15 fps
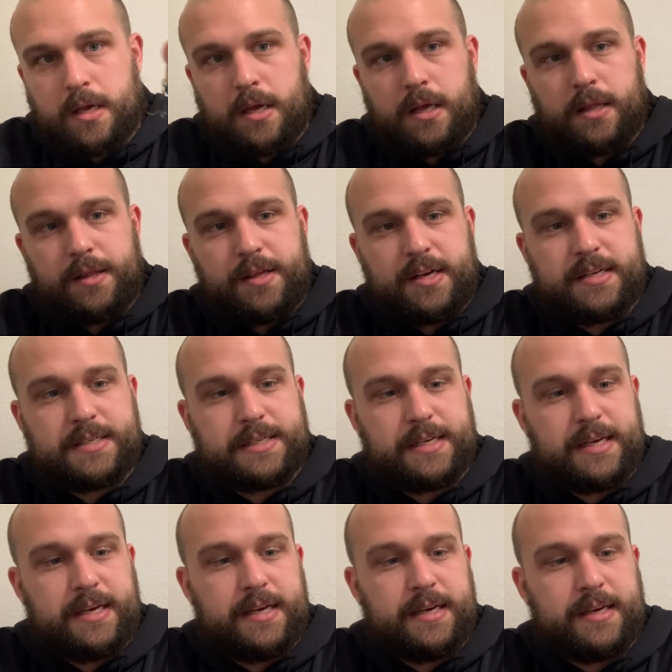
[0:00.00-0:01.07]
This
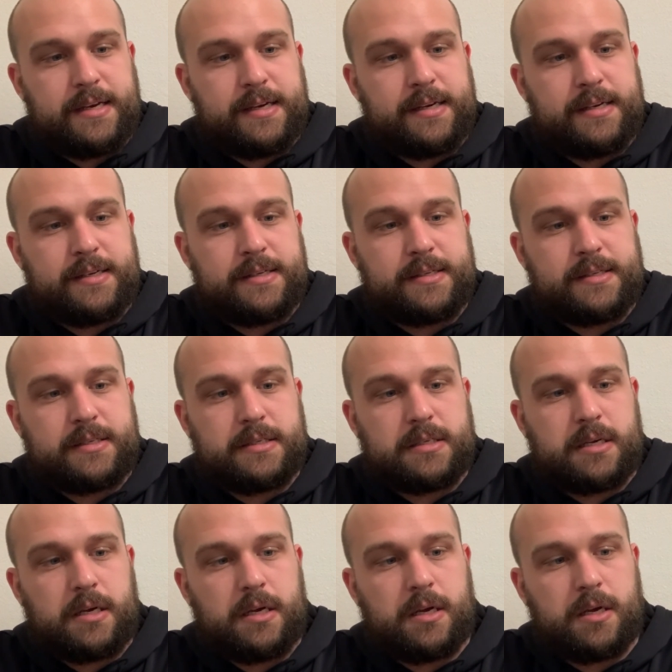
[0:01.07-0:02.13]
is
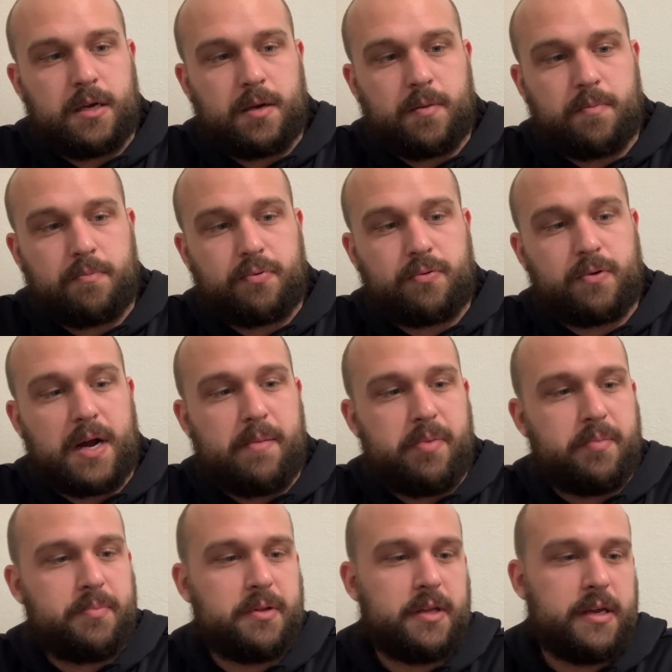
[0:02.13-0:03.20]

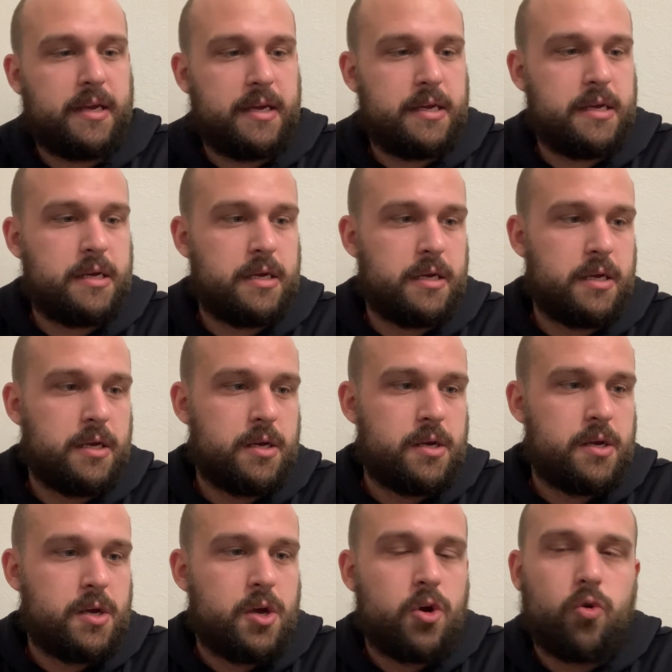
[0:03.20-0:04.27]
probably
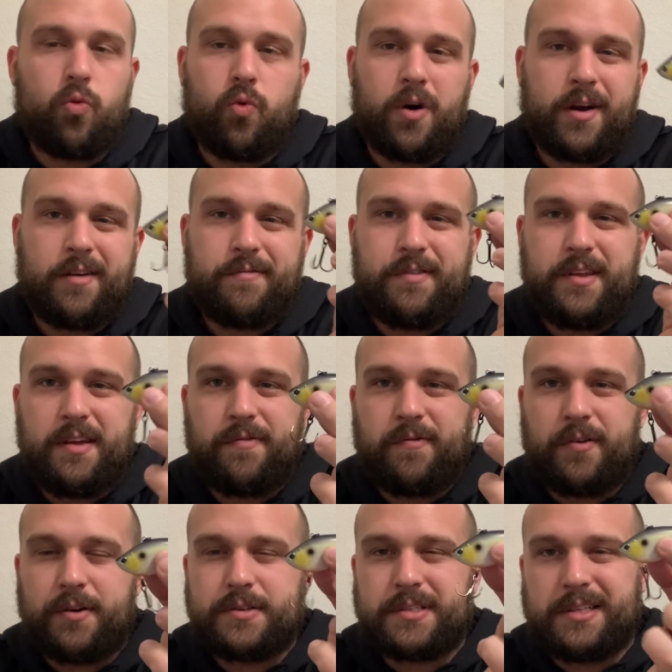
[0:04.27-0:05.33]
one of the
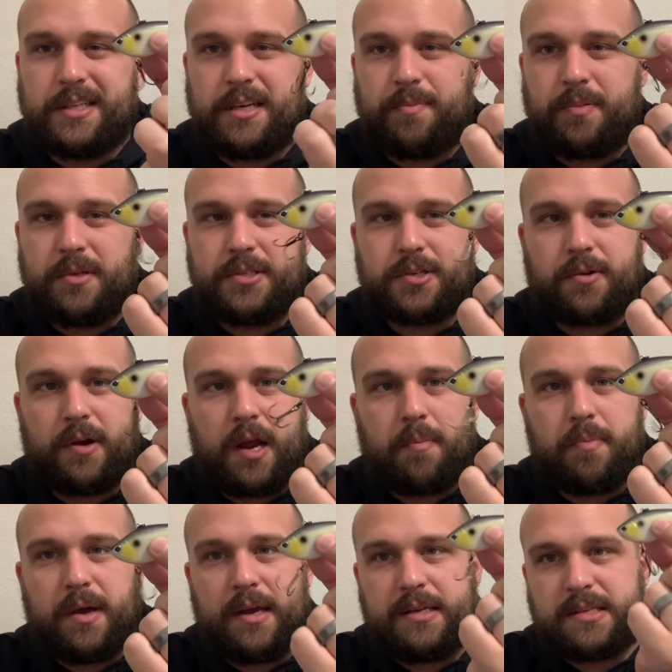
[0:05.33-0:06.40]
first lipless
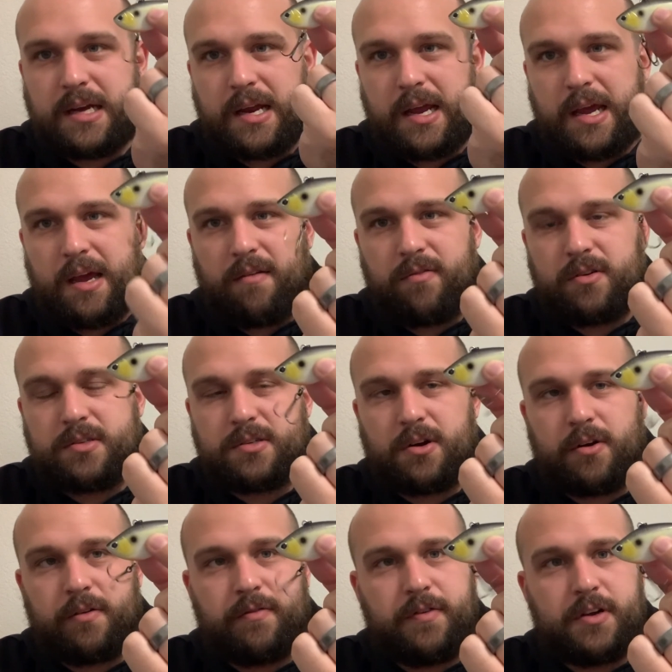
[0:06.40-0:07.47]
crankbaits I ever
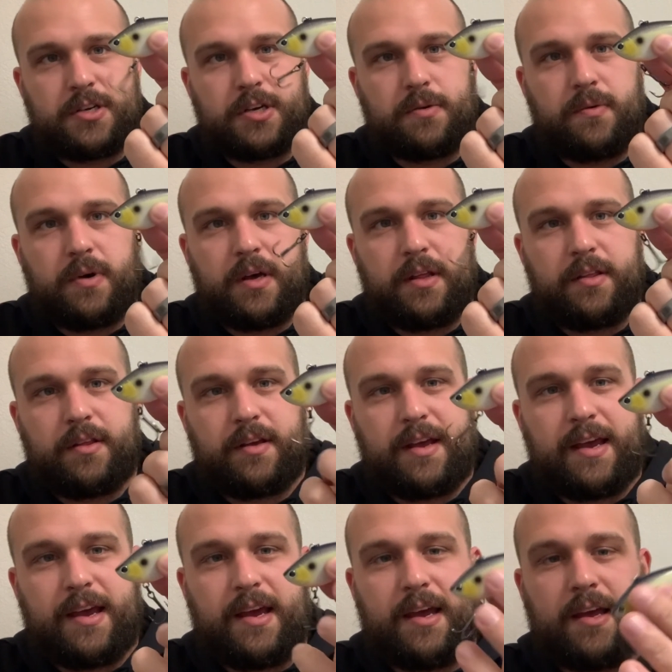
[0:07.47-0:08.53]
started fishing with.
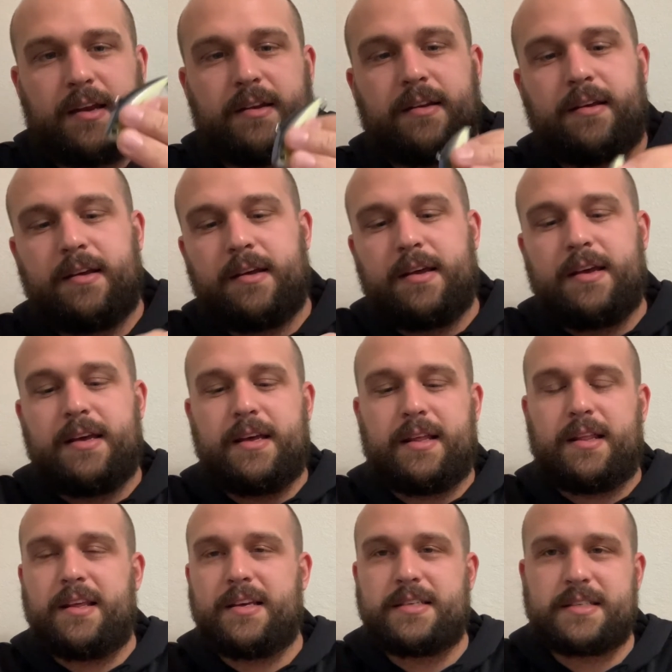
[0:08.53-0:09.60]
And
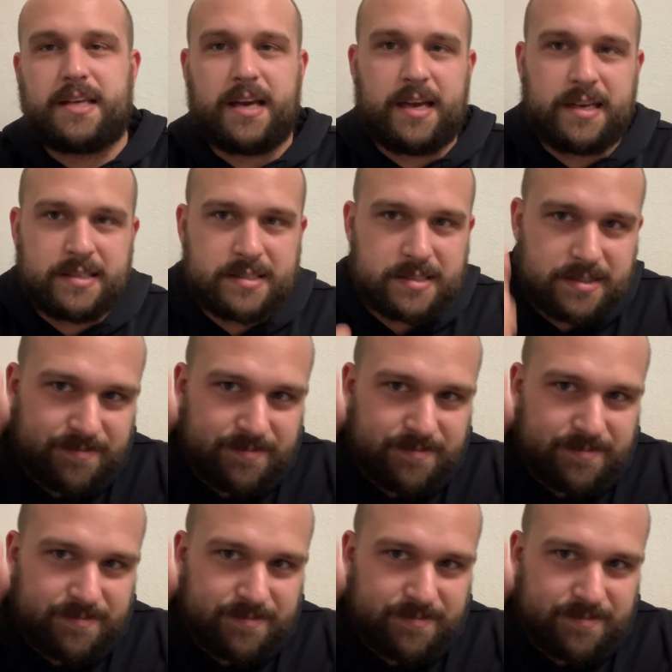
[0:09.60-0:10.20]
these things,